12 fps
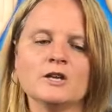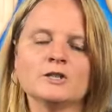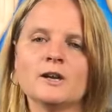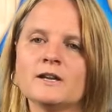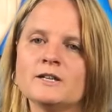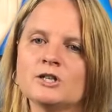
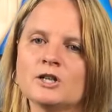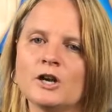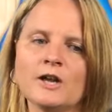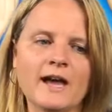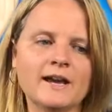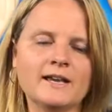So I'm going to show
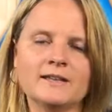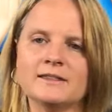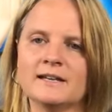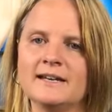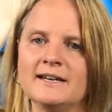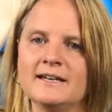you how to
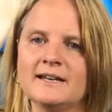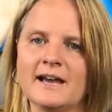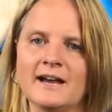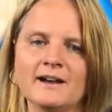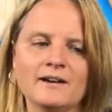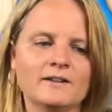get the lid
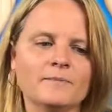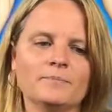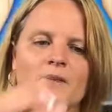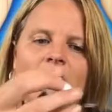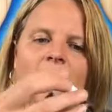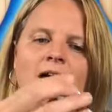
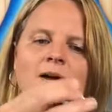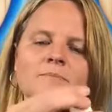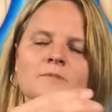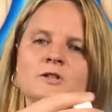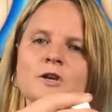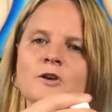
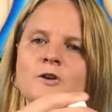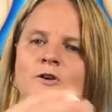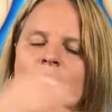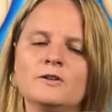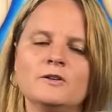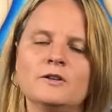out.
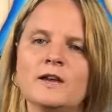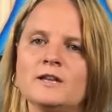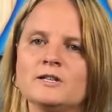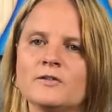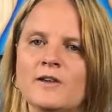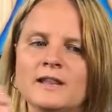So
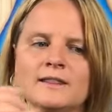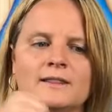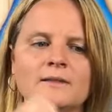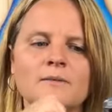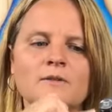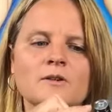each of our
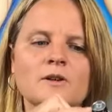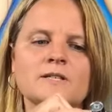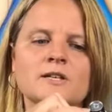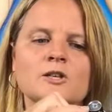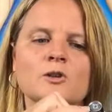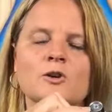
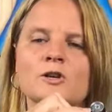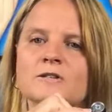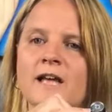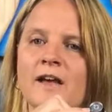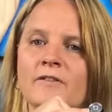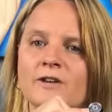essential
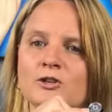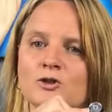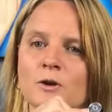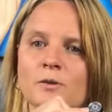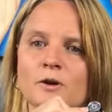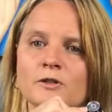oils have a
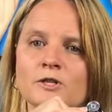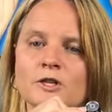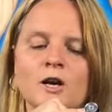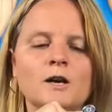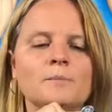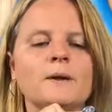dropper on the
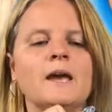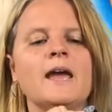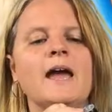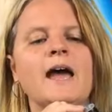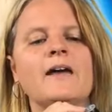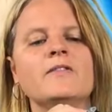top,
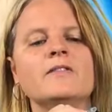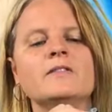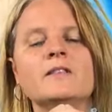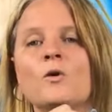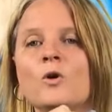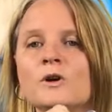
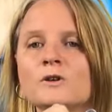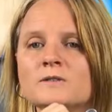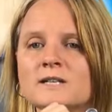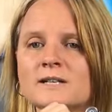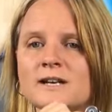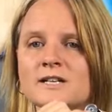and
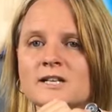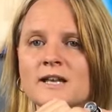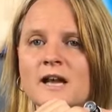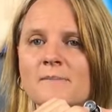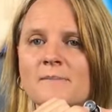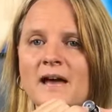oil doesn't
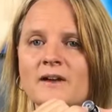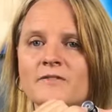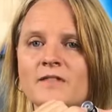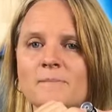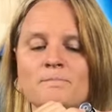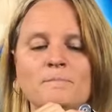actually come out
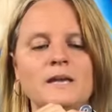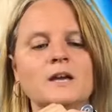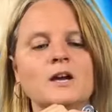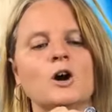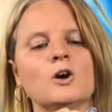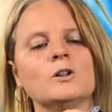of that
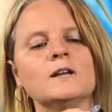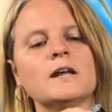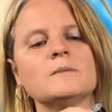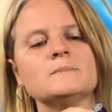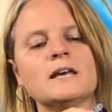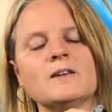big hole, it
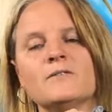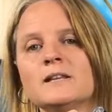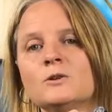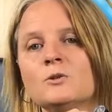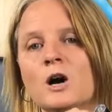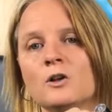comes out of a
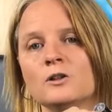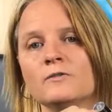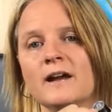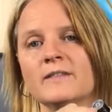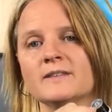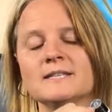little hole
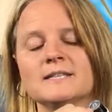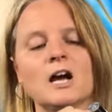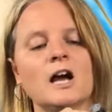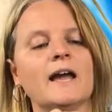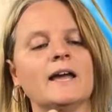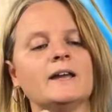around the
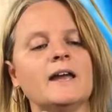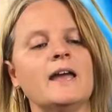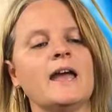side.